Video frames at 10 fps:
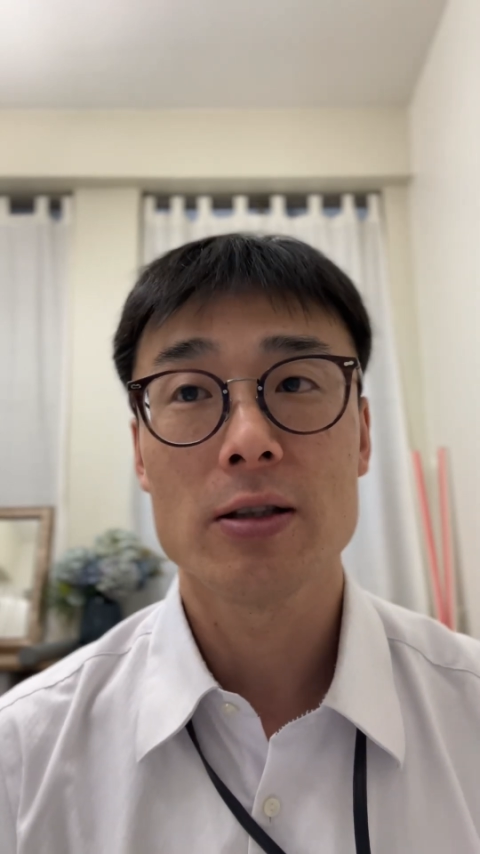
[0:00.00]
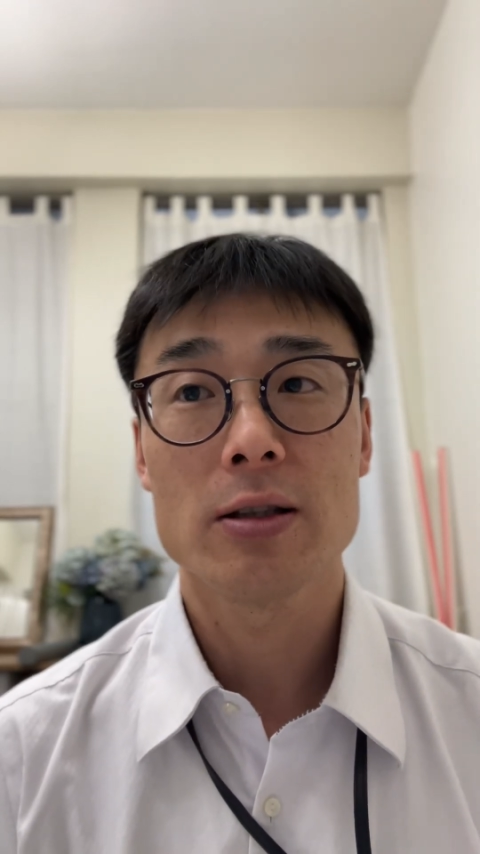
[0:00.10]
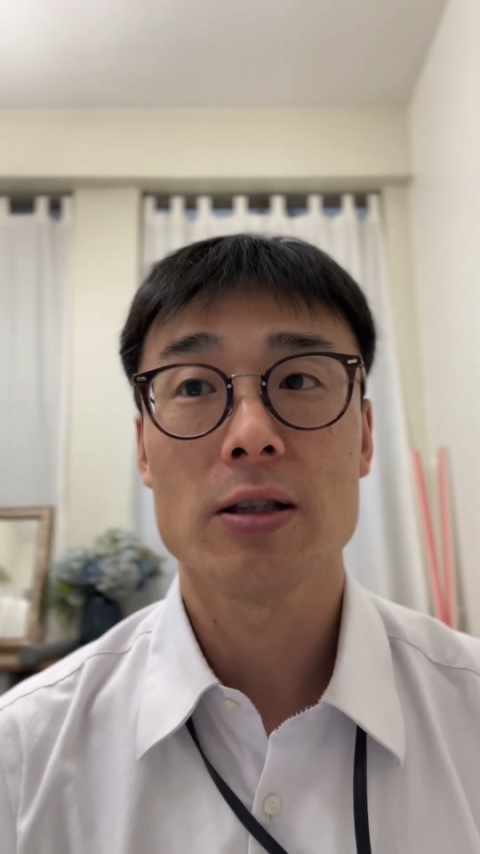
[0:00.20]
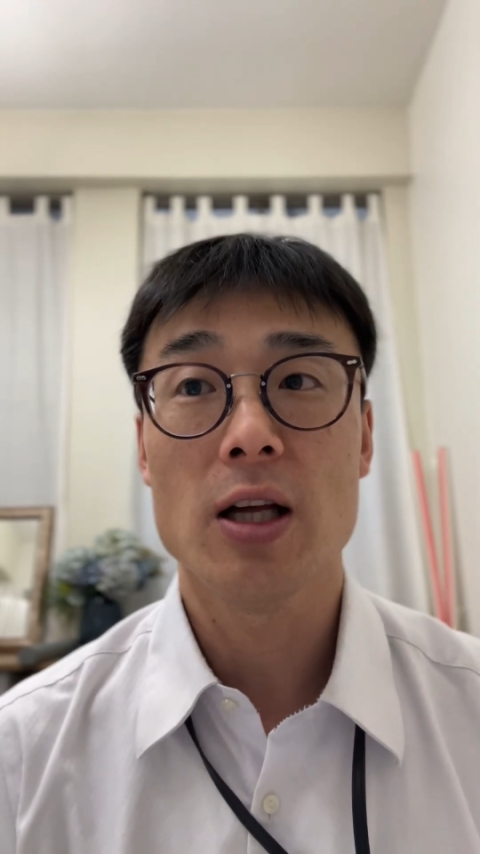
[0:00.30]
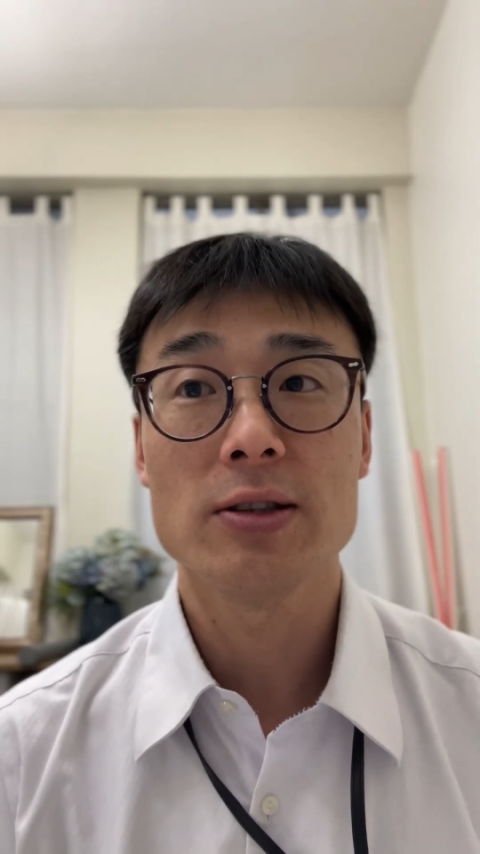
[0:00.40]

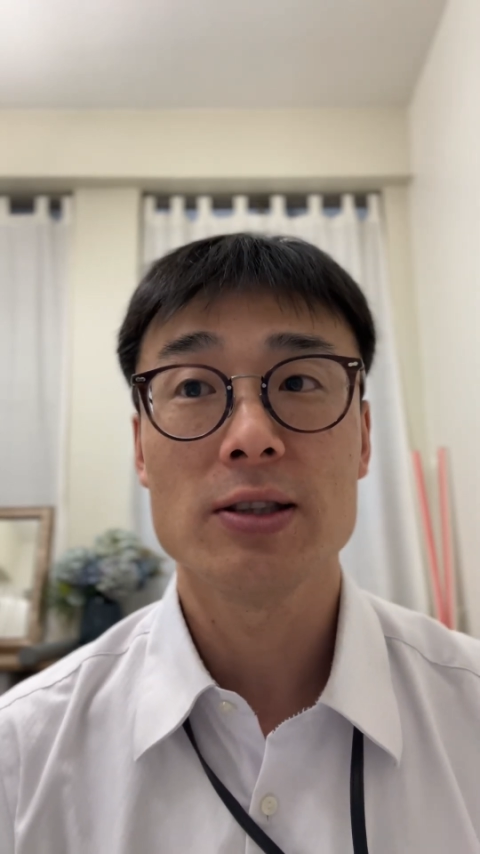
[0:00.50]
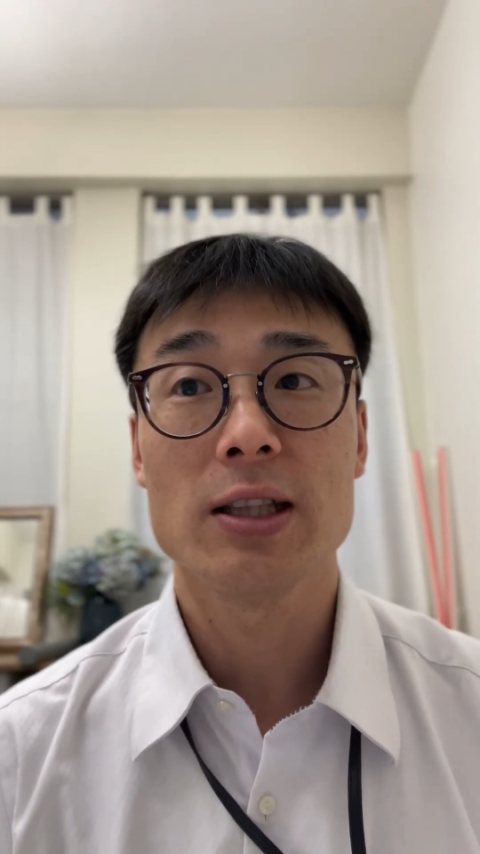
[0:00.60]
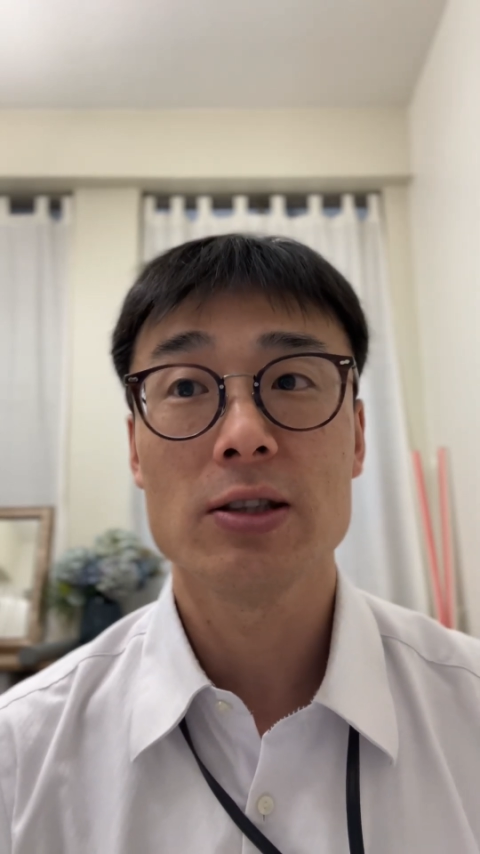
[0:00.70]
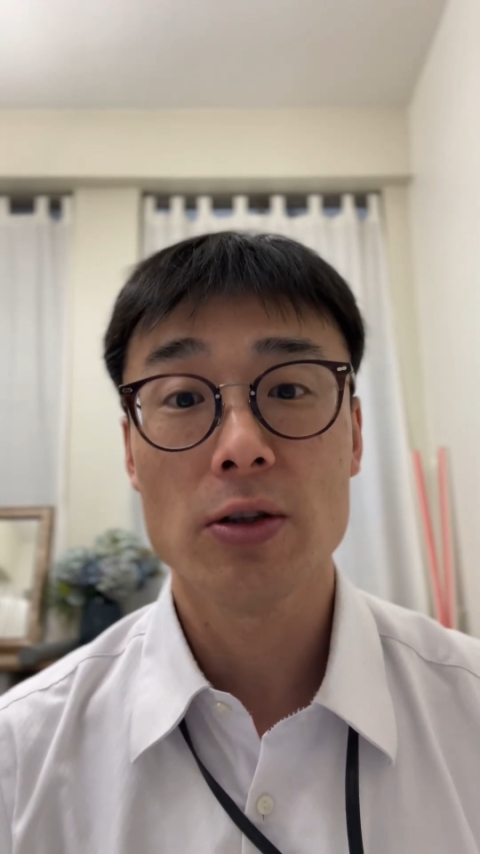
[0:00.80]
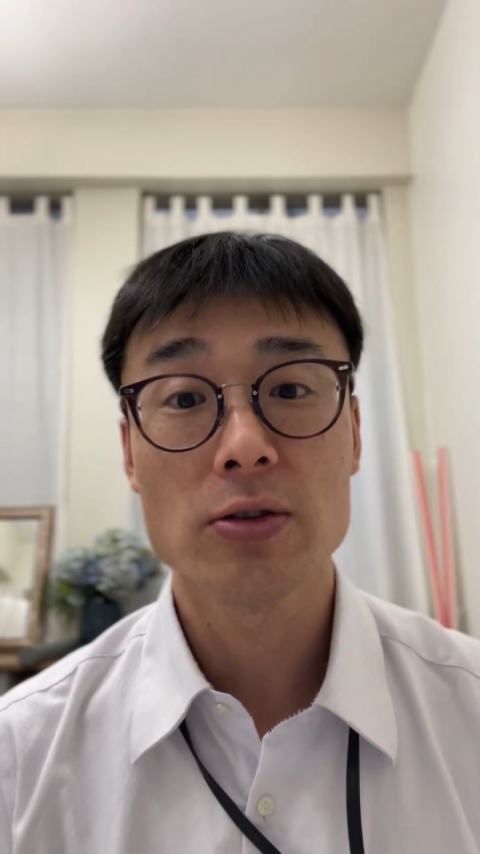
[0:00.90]
closing
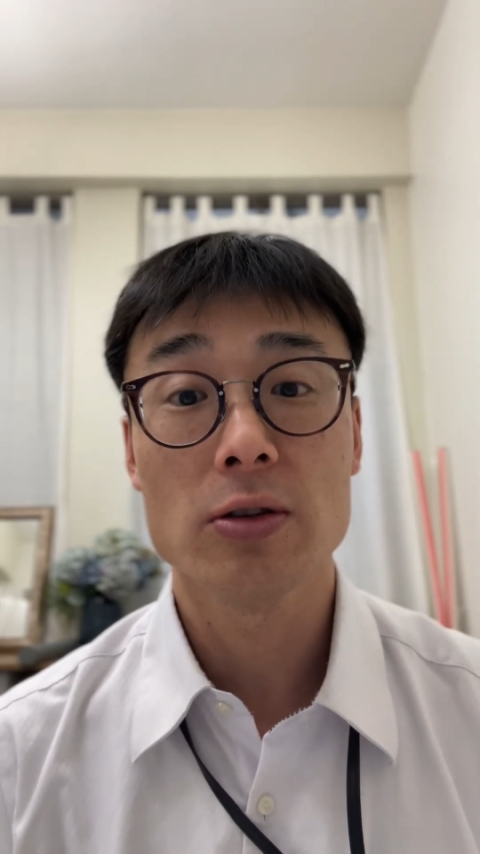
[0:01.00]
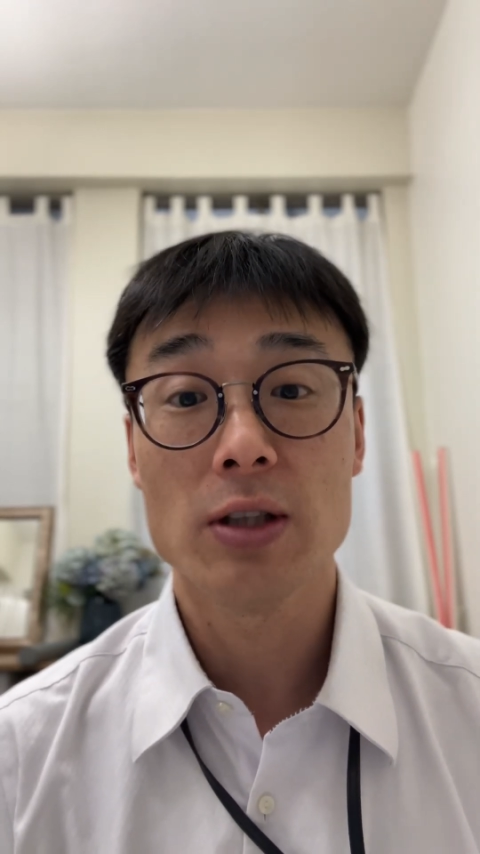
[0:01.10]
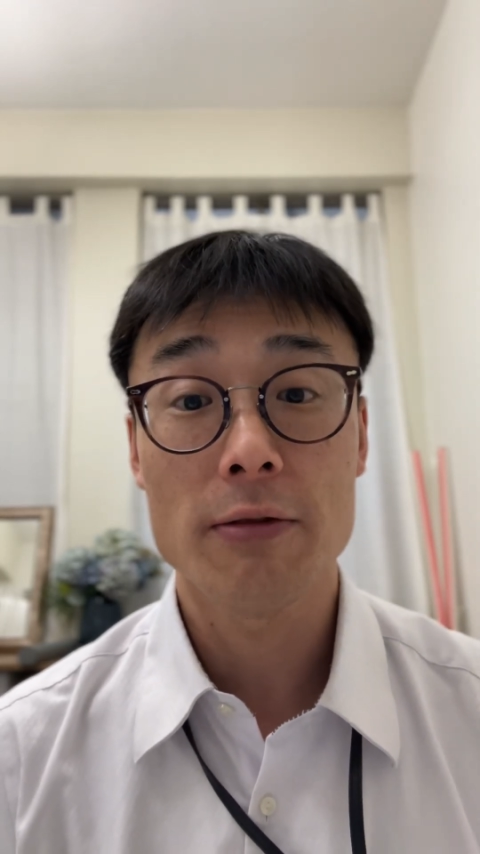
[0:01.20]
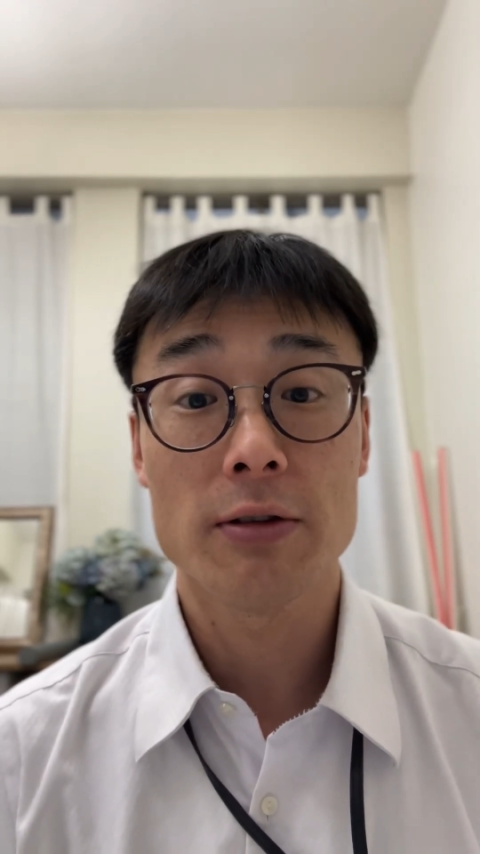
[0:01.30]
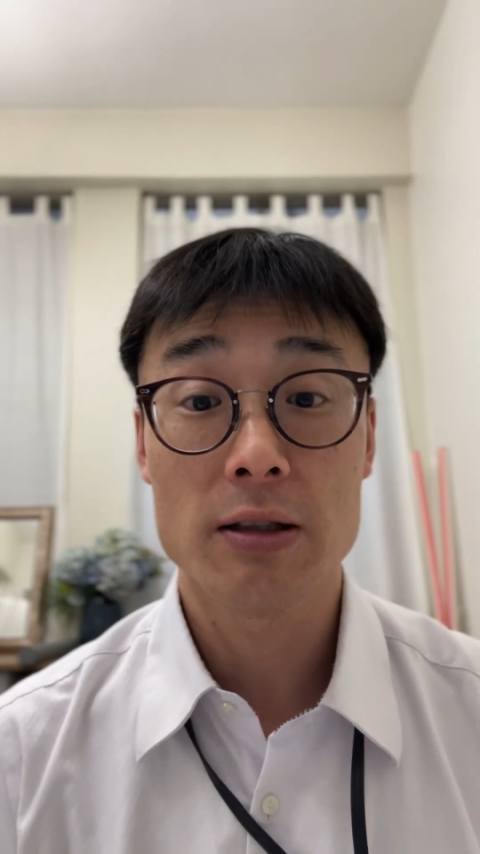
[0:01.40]
is also
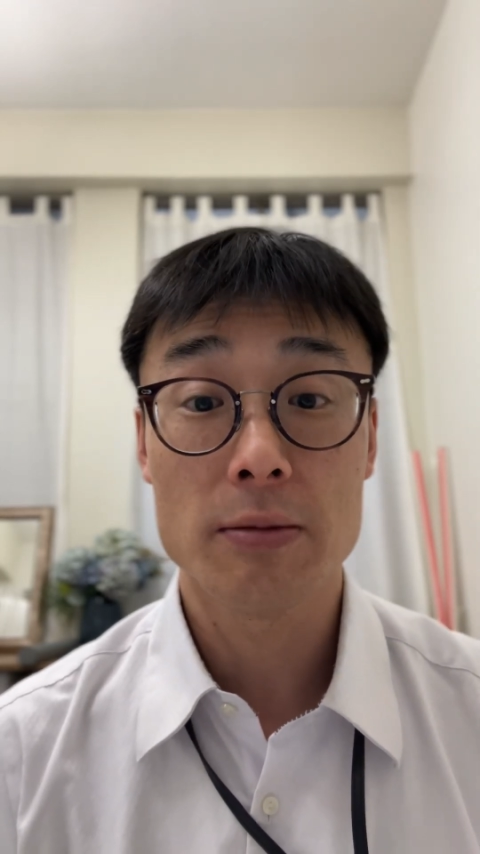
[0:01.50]
definitely